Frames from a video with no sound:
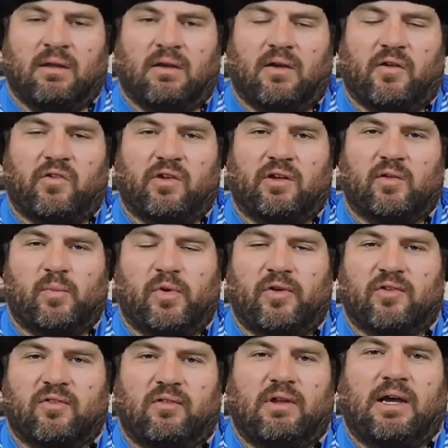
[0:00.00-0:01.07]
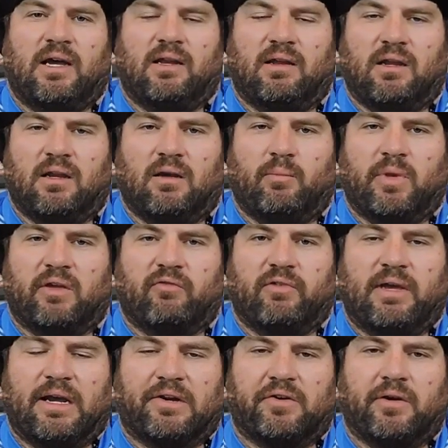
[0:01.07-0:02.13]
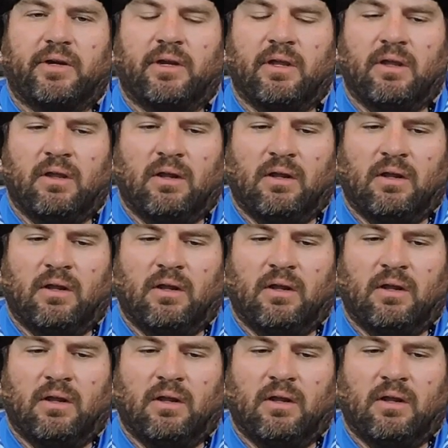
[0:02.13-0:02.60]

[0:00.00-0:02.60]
a single person, not, a big factory